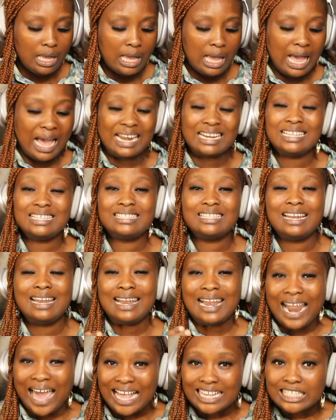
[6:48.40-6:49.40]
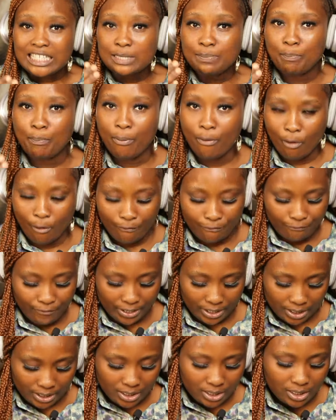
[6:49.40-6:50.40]
and he's the last
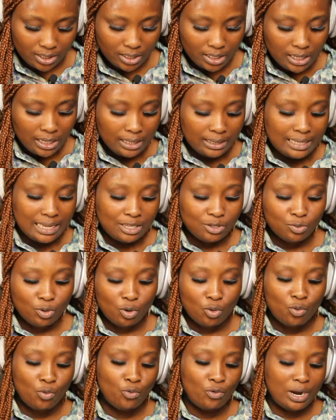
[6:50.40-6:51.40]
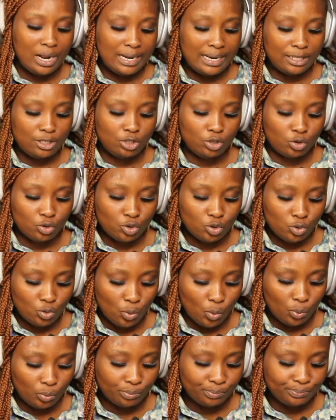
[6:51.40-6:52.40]
prophet. That's what Quran lets us
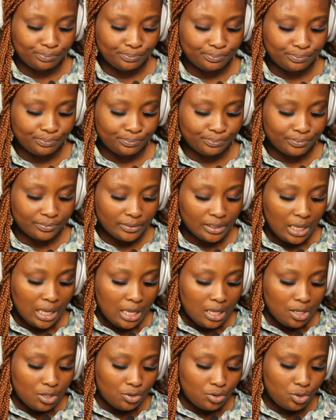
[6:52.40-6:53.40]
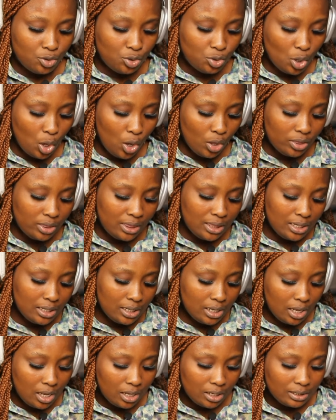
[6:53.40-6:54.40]
know. So
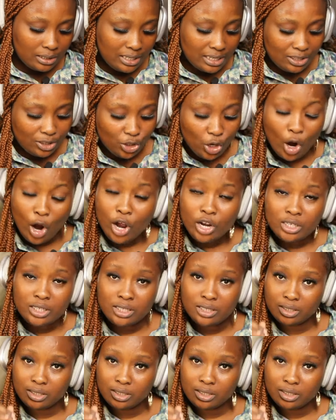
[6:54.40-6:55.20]
the, the third